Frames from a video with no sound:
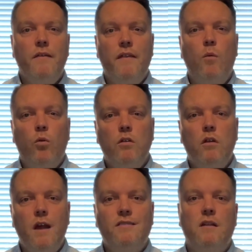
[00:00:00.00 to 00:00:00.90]
that they wouldn't
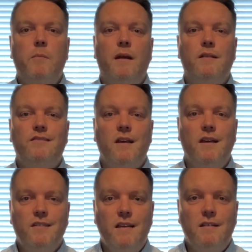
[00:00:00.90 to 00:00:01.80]
necessarily be able to see
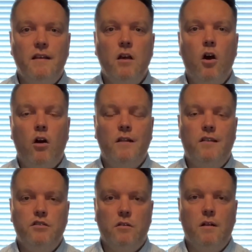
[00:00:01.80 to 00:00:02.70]
as easily on a
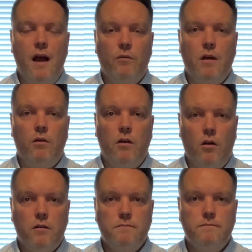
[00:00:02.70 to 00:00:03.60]
digital countdown clock.